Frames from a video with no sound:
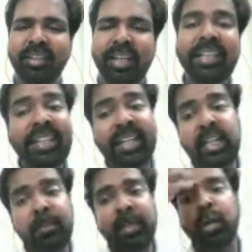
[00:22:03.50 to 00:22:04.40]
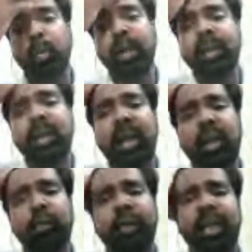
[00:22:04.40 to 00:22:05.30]
It needn't be the queen
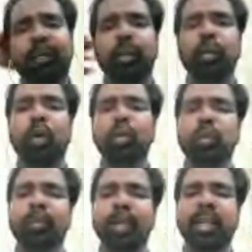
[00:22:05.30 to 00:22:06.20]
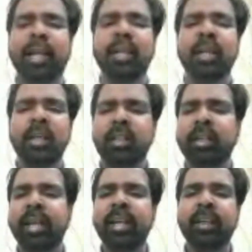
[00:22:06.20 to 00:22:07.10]
died of grief. It could also be like the
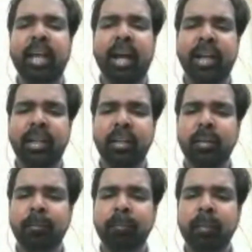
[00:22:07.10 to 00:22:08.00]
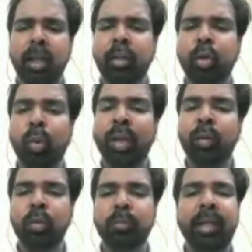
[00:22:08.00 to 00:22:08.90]
king died and the
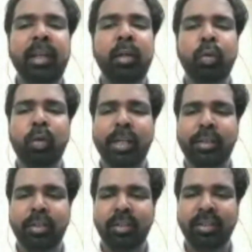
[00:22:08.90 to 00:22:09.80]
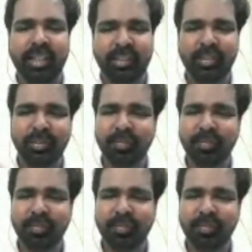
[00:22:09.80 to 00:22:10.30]
queen was beaten to death.